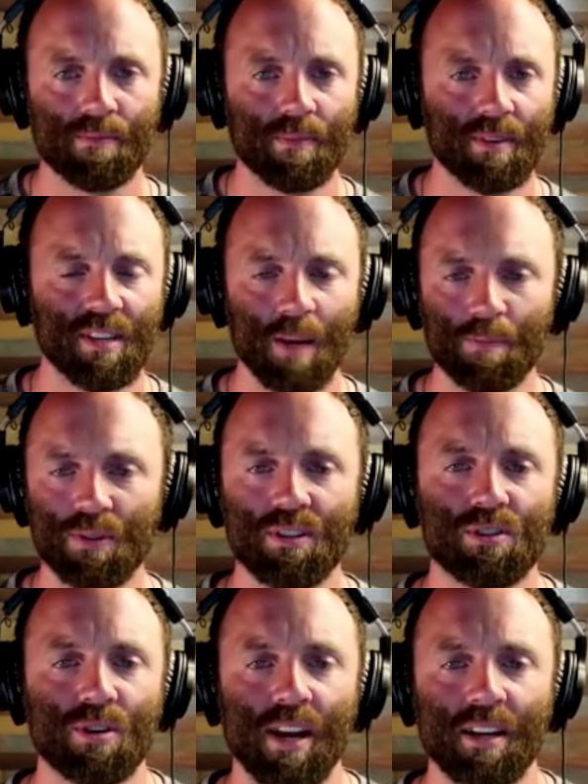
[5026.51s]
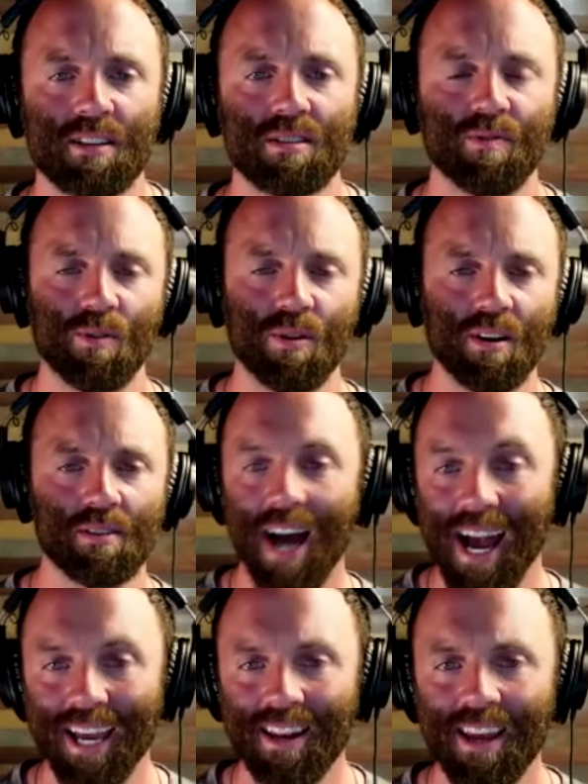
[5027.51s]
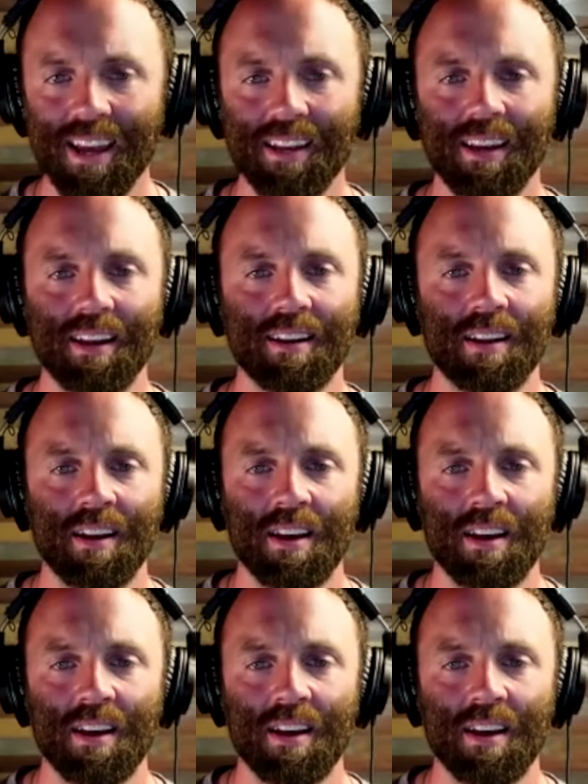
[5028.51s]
tips and tricks for dieting and